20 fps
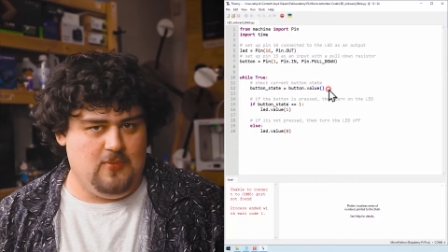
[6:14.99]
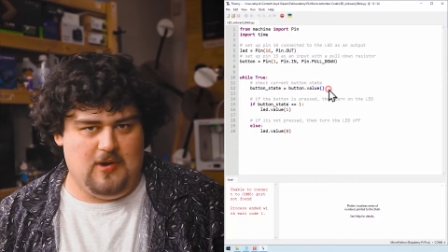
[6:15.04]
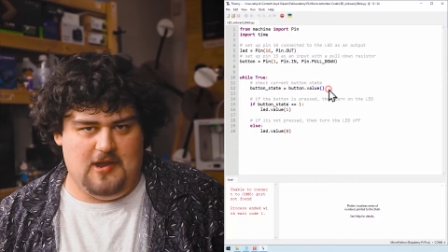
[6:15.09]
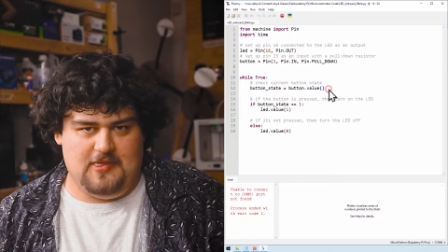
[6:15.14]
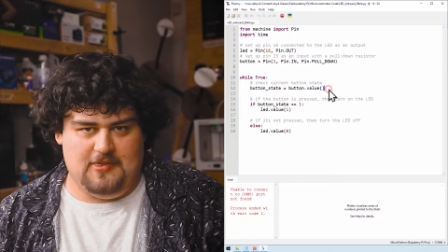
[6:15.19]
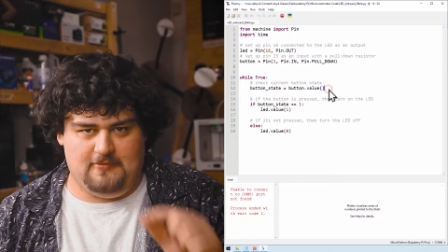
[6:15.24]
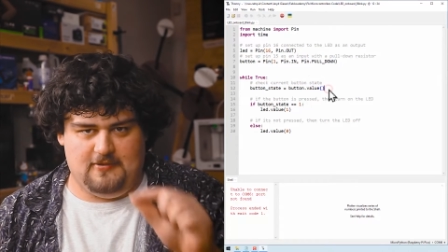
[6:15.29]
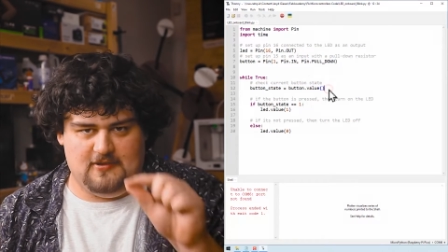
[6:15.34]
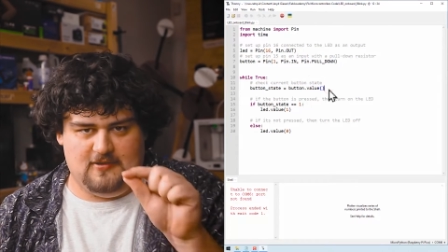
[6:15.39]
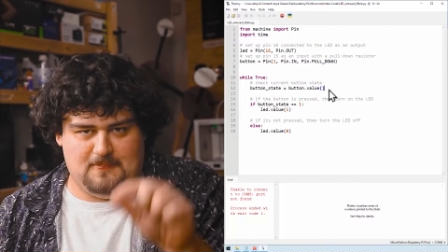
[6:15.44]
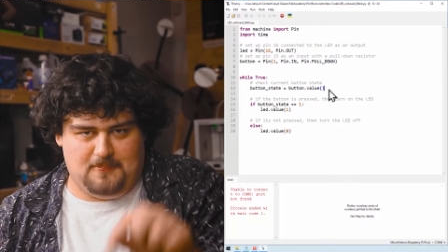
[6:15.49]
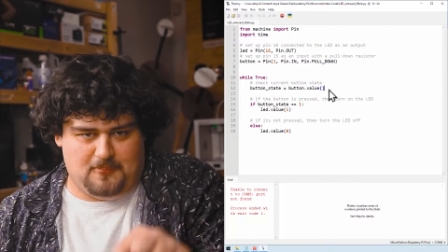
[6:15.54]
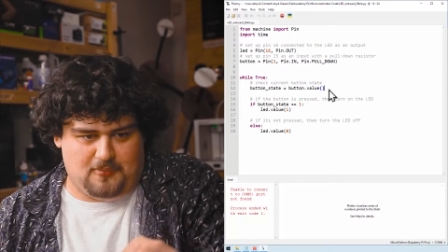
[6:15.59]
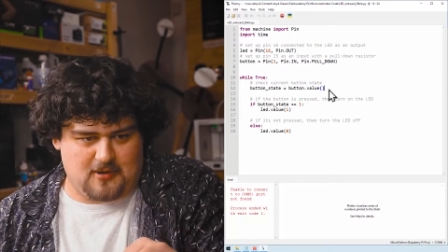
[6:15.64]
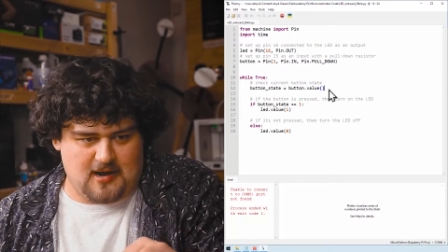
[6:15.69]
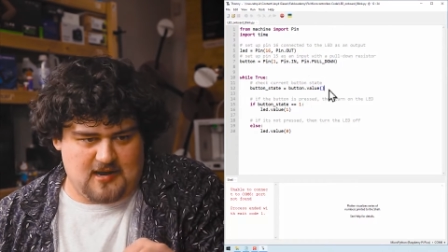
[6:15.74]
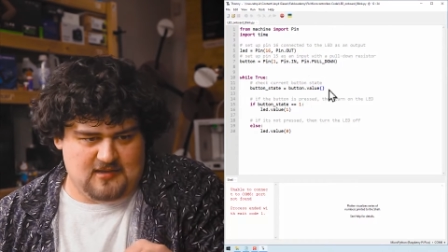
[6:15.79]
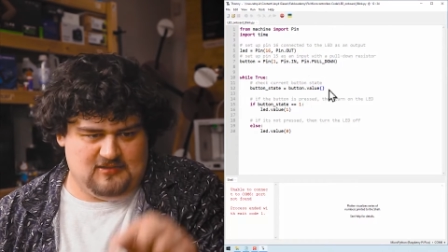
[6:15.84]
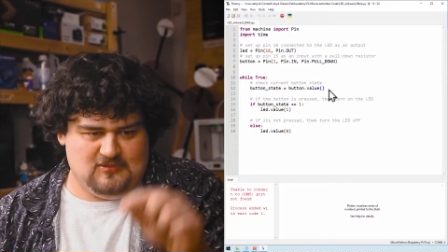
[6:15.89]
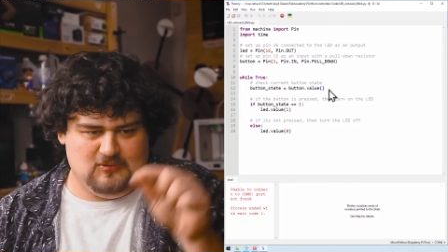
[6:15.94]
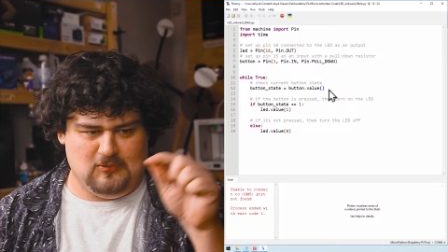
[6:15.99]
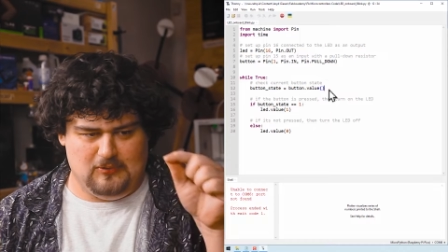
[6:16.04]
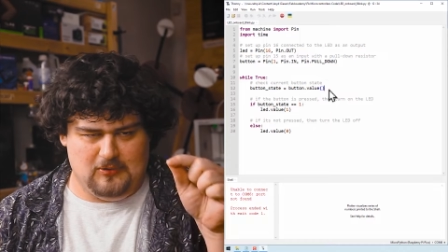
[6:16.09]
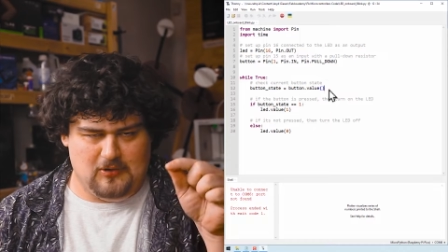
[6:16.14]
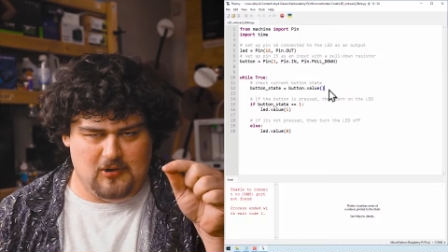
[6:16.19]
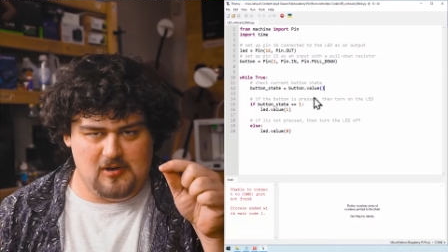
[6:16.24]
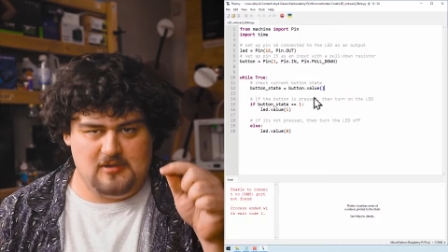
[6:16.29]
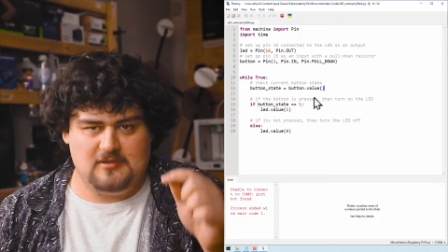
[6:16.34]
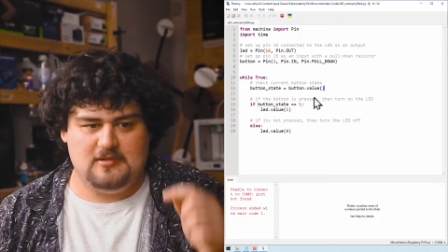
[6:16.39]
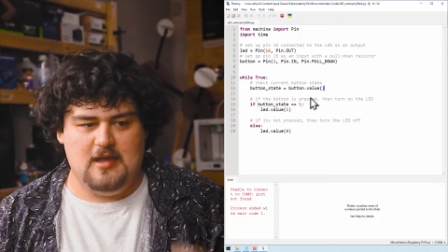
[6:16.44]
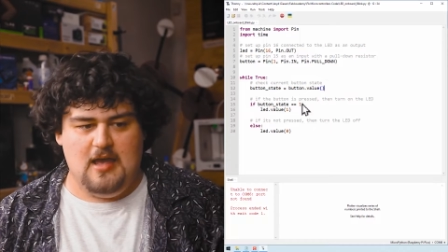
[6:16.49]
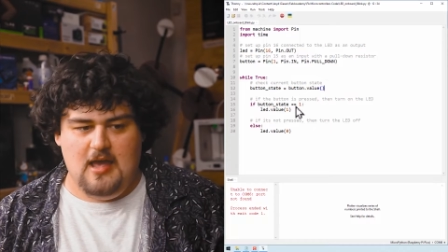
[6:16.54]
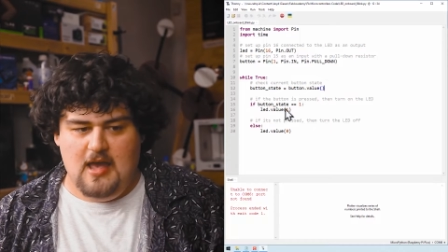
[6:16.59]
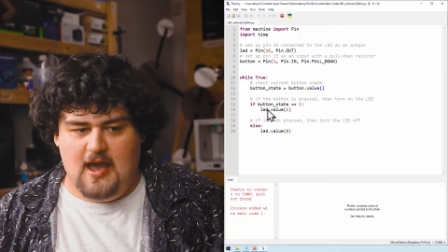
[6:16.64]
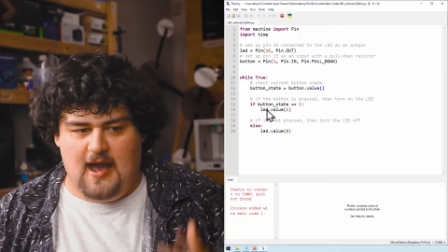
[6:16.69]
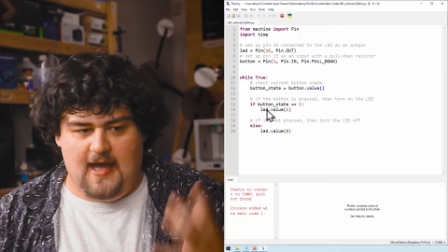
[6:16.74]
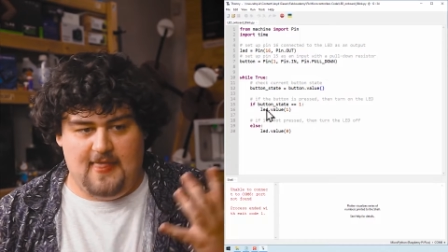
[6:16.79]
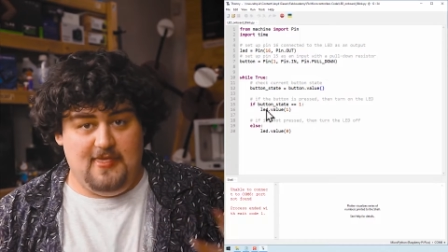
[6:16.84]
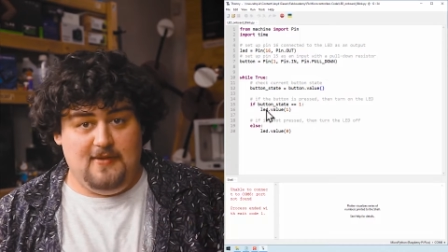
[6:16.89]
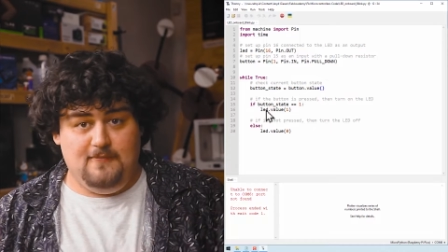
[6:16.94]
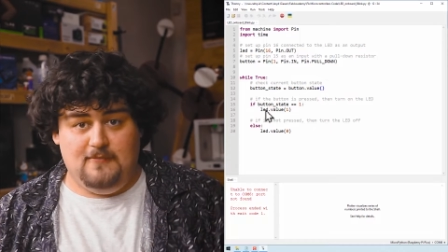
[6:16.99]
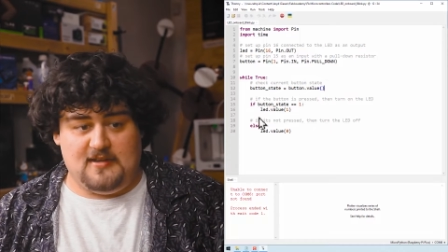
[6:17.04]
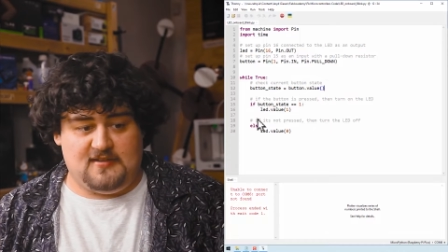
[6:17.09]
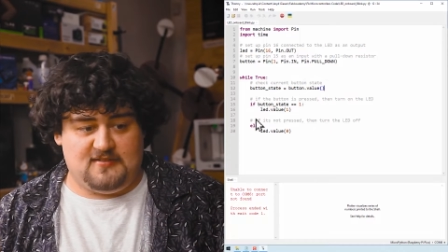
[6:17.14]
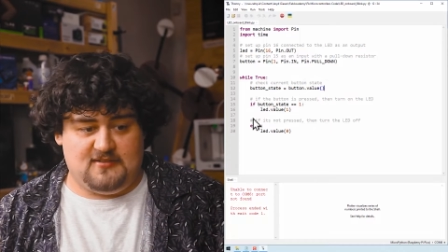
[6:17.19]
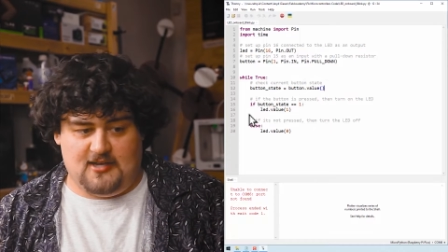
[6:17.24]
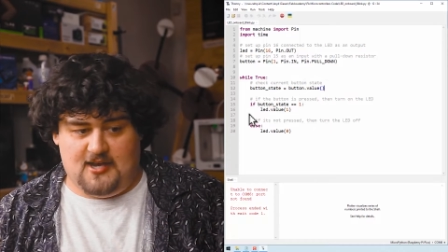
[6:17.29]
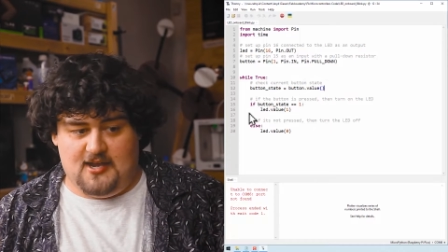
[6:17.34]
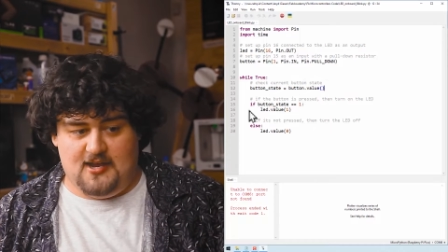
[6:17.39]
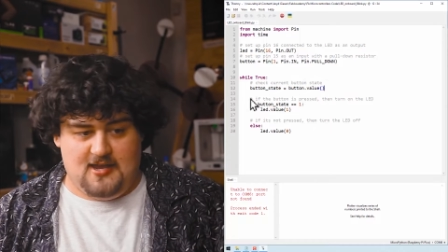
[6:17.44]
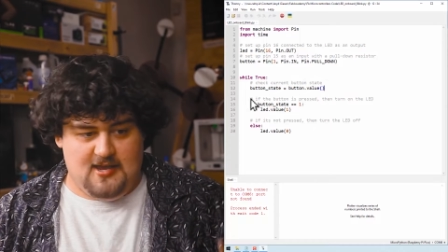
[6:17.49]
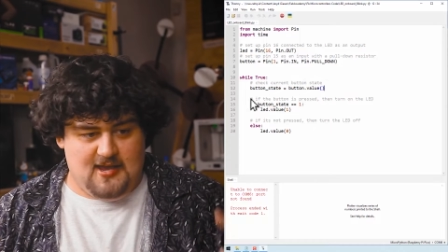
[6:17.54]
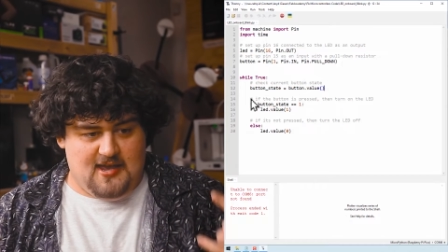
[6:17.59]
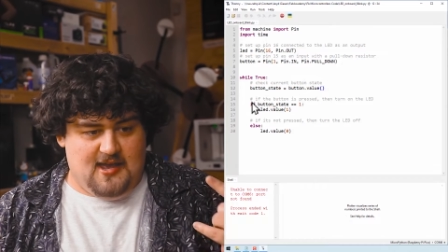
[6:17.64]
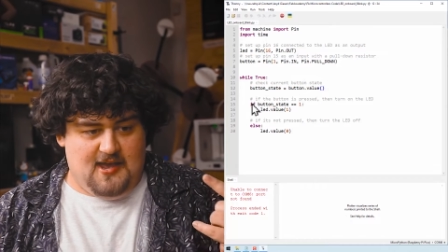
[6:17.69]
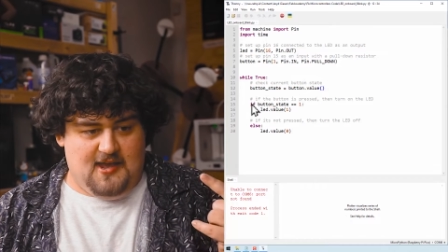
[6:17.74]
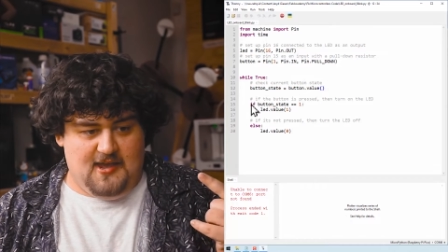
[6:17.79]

whether it's pressed or not. And then we say,